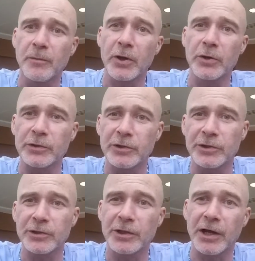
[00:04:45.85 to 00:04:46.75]
my own
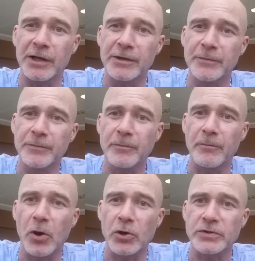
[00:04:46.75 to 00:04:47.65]
little uh,
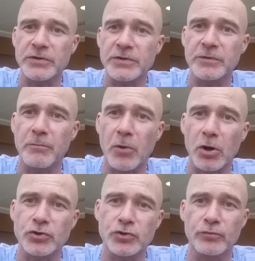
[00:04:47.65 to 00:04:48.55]
Mars,
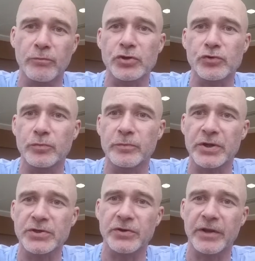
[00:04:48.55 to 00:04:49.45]
Mars mushroom
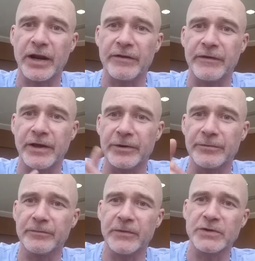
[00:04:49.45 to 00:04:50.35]
picture that I found.
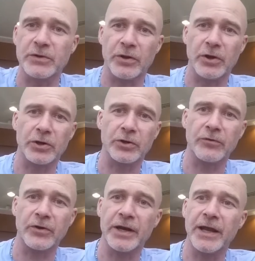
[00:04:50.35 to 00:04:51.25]
Let's go to the
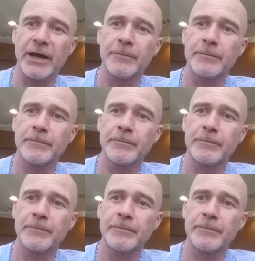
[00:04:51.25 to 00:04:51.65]
article right now.